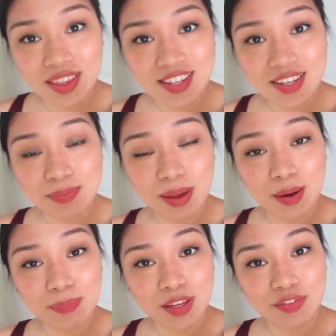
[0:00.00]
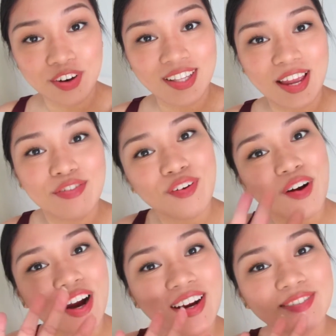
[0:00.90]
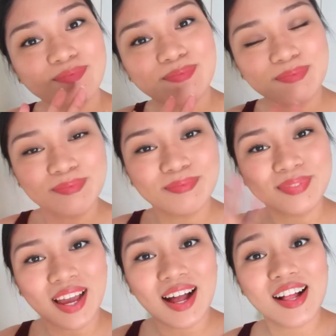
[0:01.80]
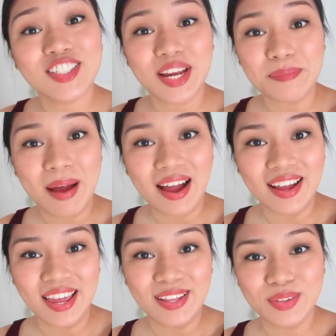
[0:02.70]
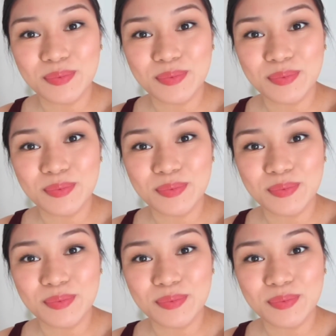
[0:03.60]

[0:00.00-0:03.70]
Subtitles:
this is my update for day 4. I'll check back again